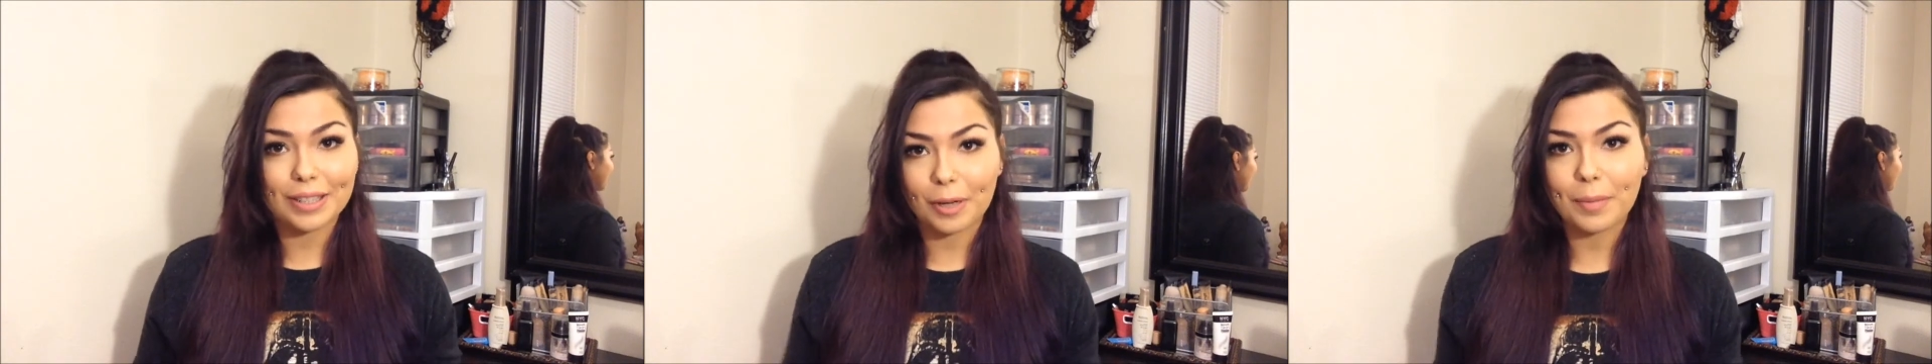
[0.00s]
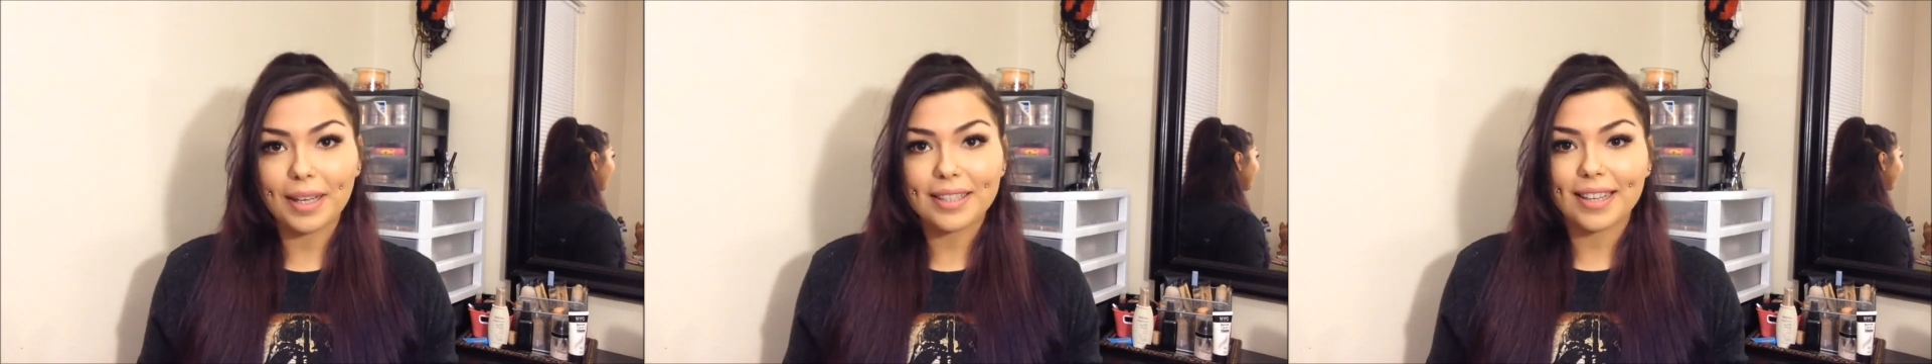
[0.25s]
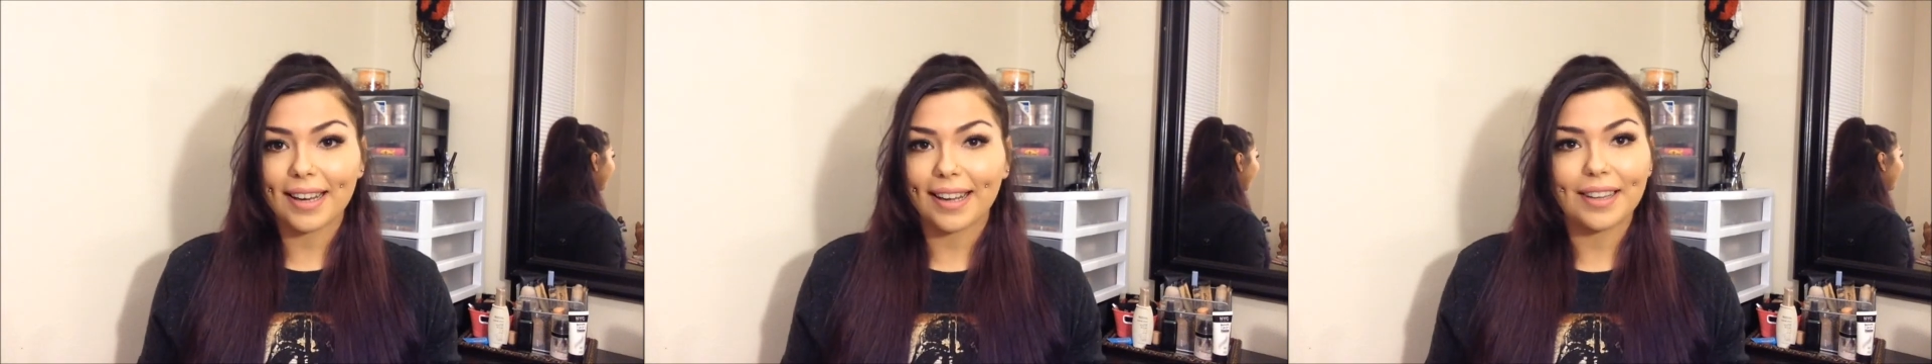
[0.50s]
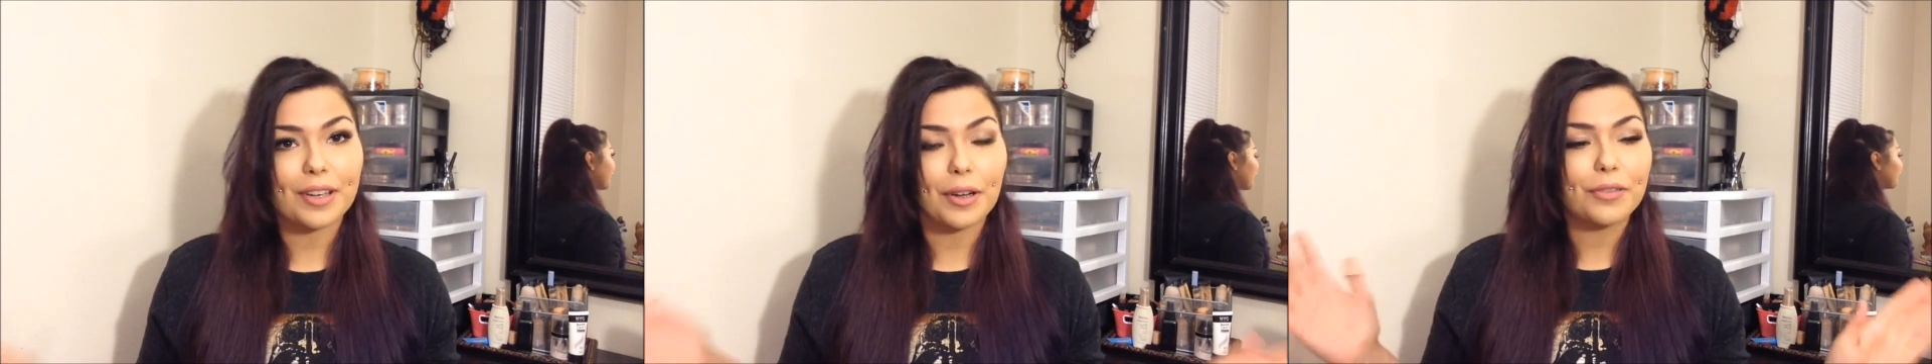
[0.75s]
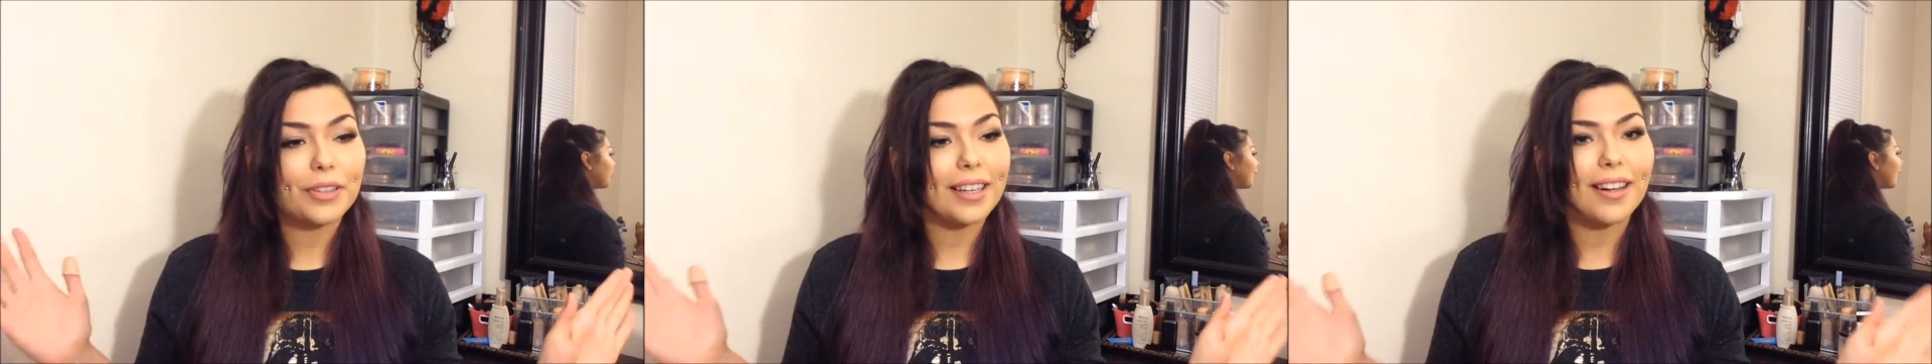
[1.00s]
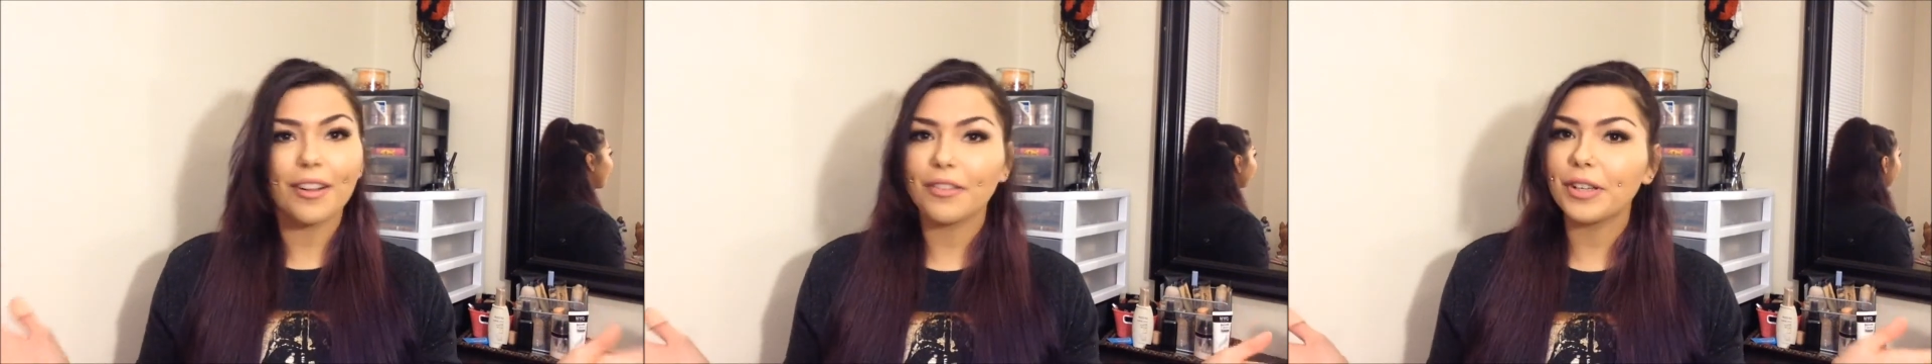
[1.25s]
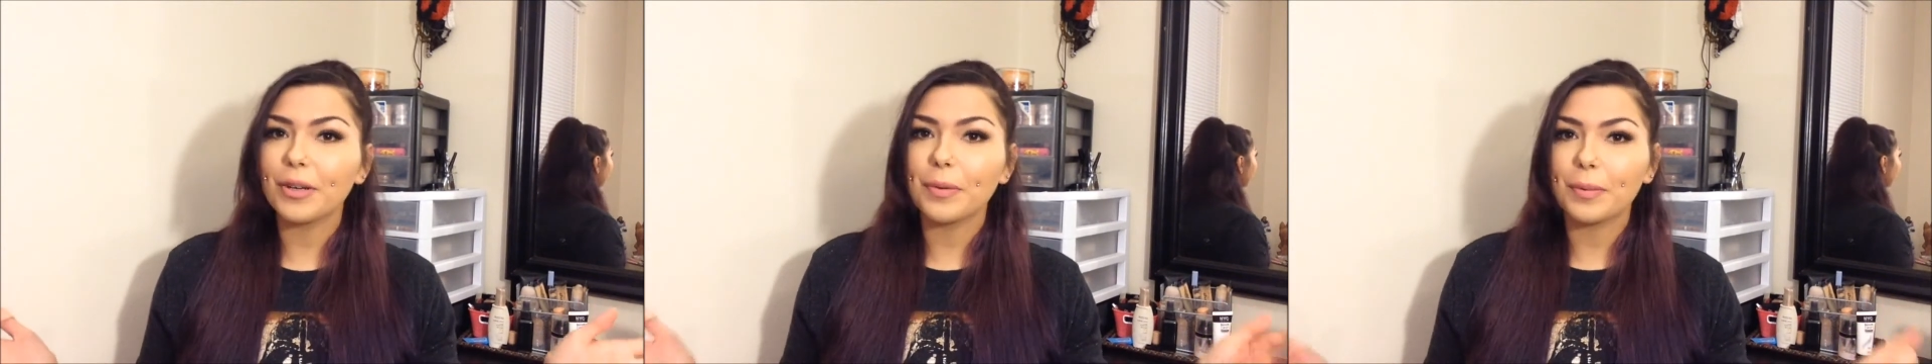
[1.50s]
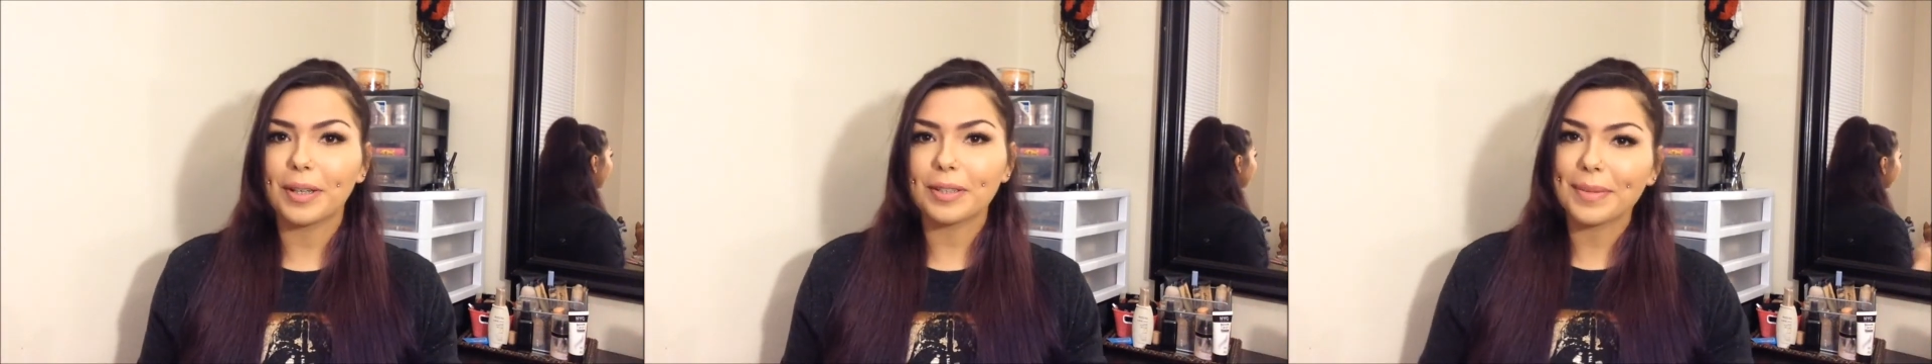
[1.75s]
so much and hopefully all of you
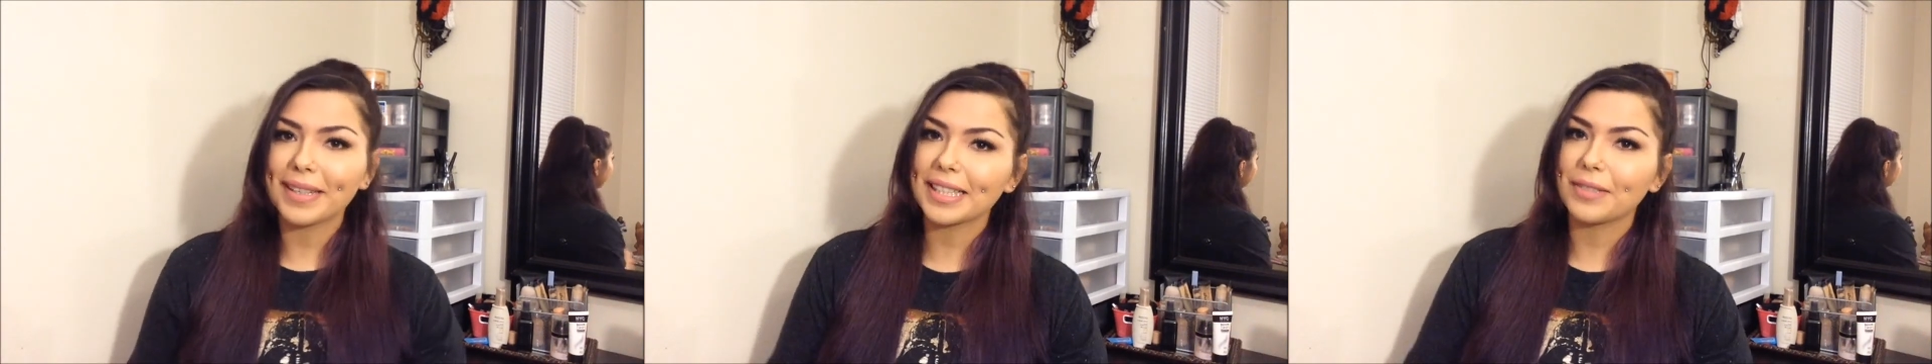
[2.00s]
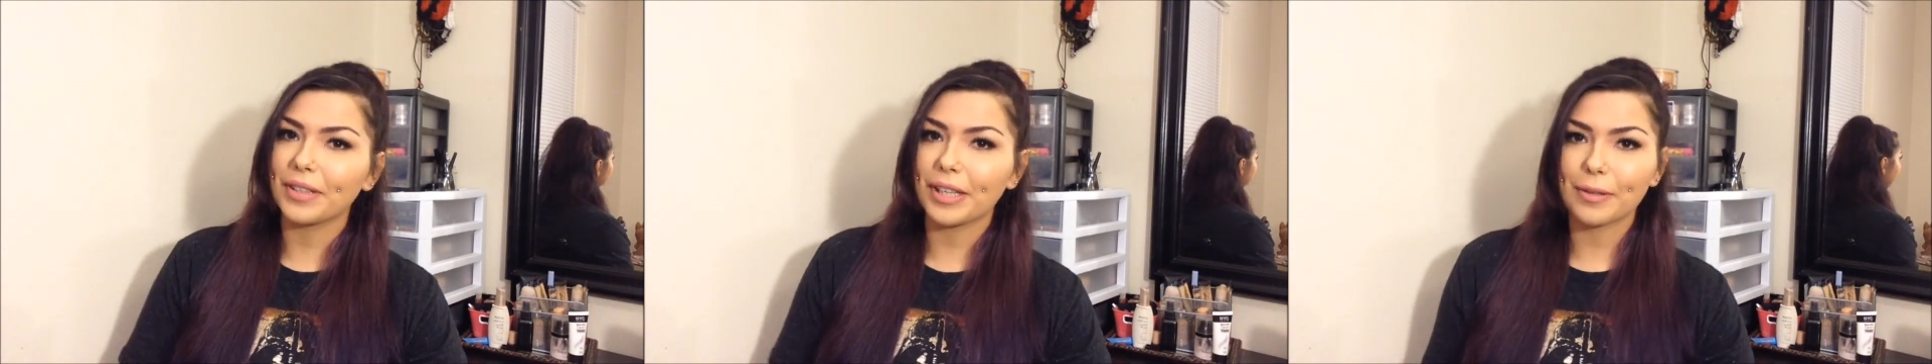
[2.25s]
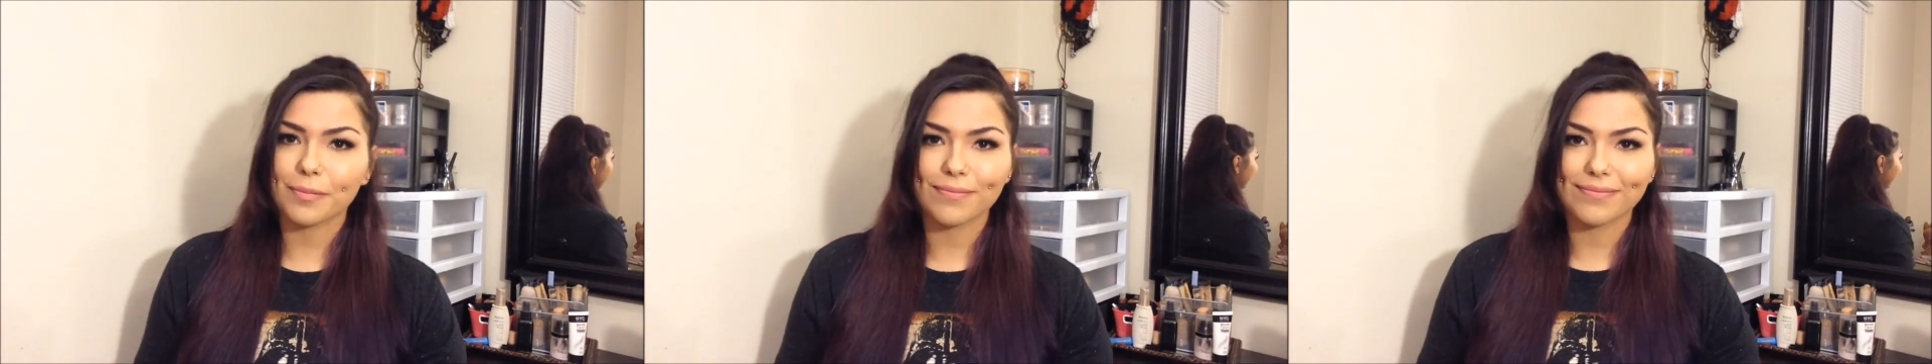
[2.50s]
will watch my next video.